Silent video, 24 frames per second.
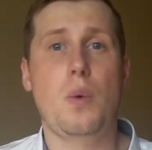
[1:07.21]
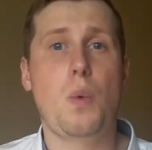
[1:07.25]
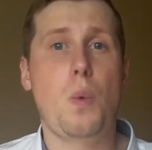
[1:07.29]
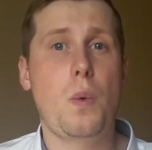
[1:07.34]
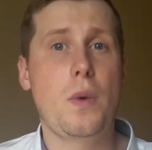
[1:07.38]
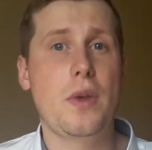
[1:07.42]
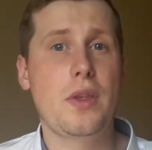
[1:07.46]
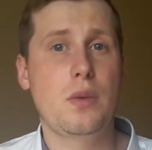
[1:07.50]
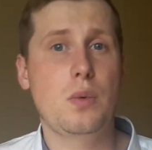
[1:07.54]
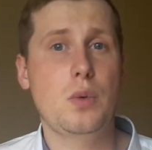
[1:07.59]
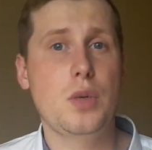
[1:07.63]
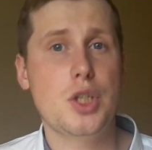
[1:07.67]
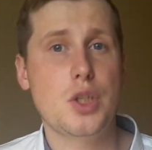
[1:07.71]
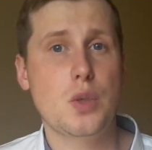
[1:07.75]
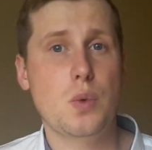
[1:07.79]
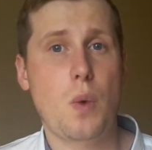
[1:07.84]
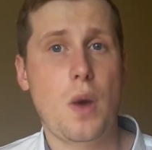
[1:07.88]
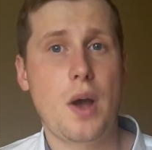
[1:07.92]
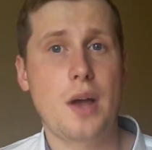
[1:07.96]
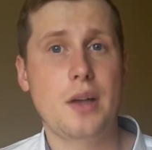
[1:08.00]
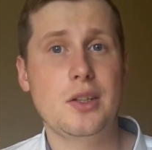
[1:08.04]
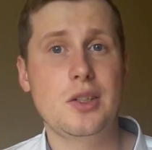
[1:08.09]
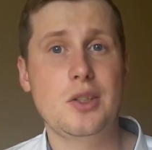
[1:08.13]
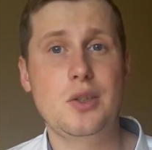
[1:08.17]
with which
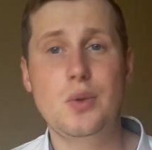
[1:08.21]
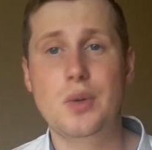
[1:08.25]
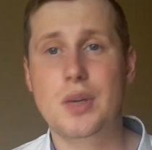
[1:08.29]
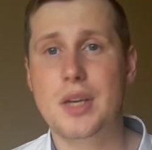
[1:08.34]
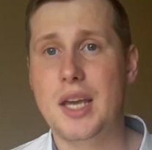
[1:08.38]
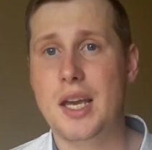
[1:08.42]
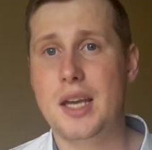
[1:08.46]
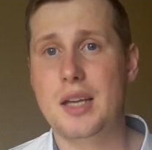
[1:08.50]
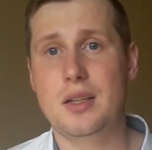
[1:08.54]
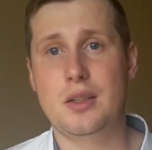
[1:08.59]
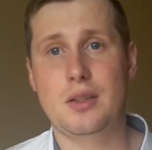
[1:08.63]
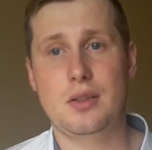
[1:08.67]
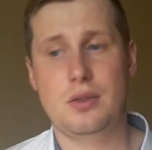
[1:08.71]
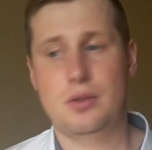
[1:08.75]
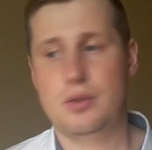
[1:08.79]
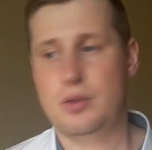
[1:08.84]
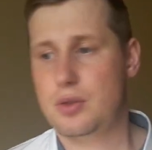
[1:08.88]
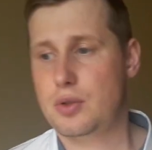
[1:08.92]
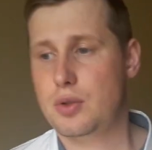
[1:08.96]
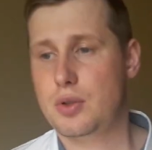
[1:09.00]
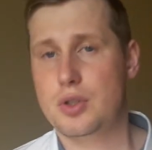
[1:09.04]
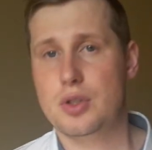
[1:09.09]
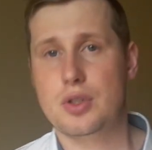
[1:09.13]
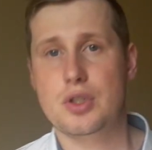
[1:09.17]
one you can
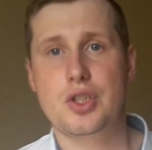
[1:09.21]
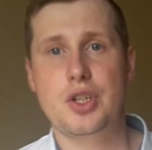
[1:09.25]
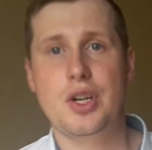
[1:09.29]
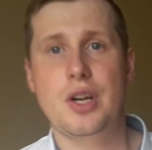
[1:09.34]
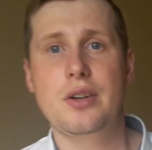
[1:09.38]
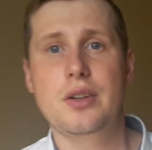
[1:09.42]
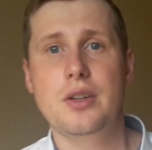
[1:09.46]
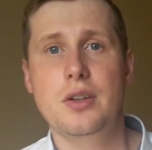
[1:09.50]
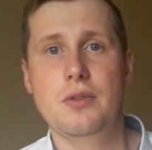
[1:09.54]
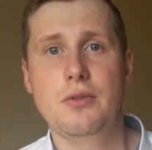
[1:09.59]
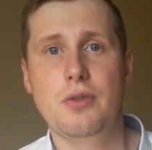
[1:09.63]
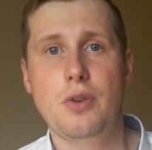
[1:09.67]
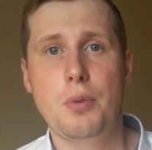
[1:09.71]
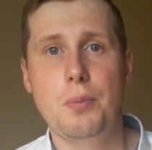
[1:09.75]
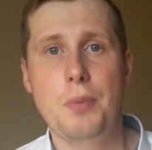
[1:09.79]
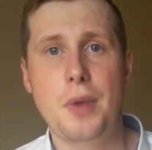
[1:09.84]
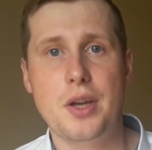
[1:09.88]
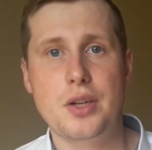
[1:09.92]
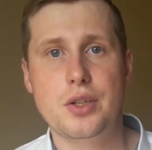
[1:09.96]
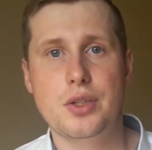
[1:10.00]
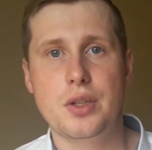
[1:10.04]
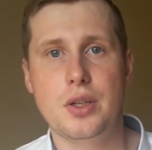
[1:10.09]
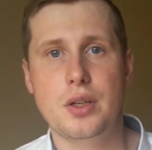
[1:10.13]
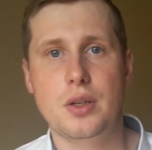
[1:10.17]
share the
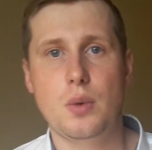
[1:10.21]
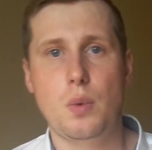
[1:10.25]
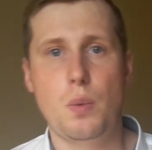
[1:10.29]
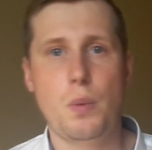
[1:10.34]
information,